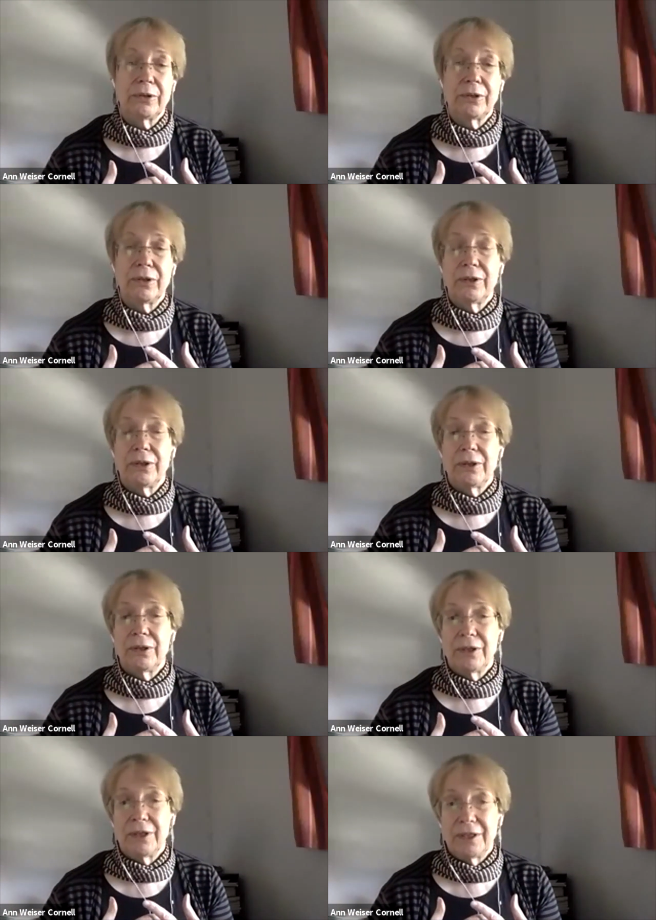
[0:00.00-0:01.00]

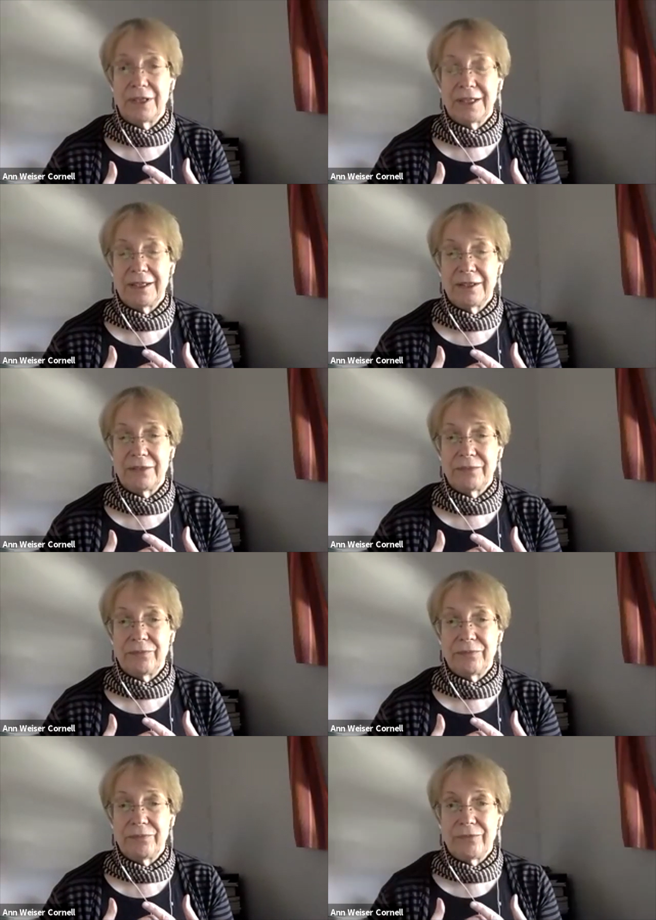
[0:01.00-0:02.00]
(no one is talking)